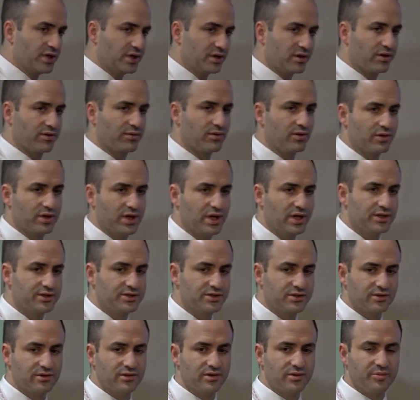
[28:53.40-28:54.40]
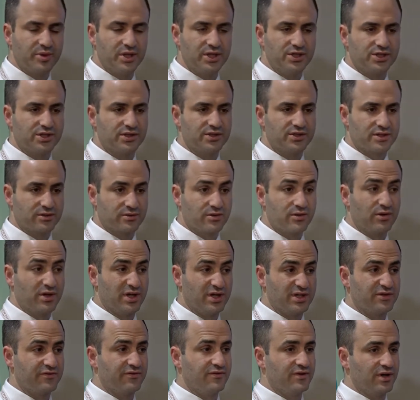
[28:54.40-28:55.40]
So when we're treating a throat cancer, the
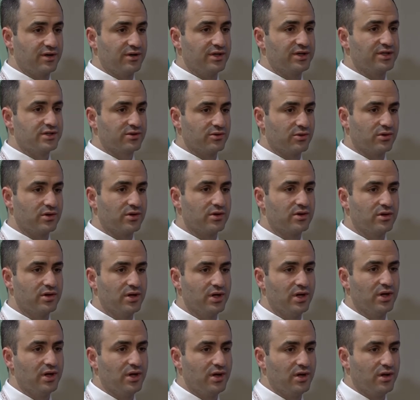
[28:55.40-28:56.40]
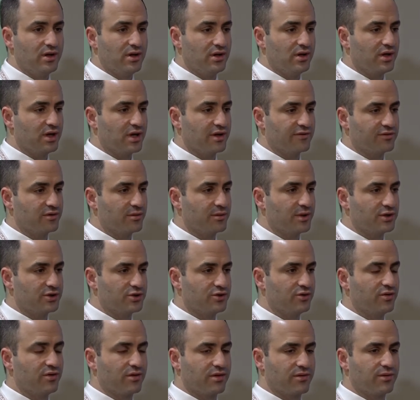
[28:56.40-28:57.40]
patient's throat gets very sore
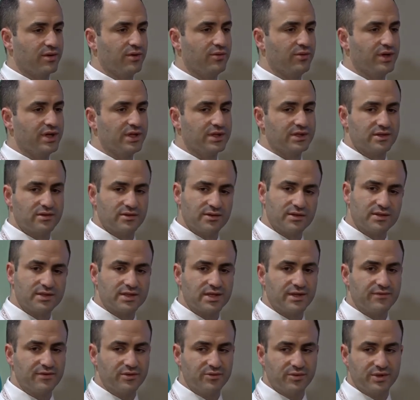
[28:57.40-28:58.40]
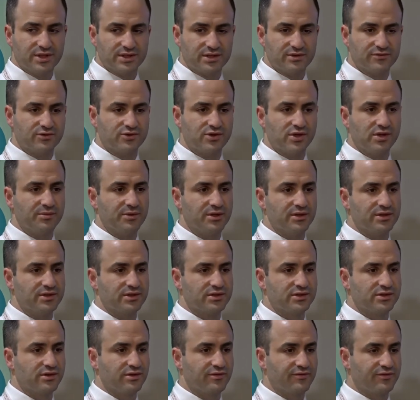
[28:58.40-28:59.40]
after about two or three weeks, and it's seven
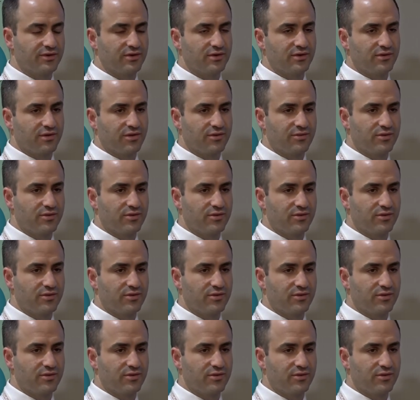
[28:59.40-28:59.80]
weeks of treatment.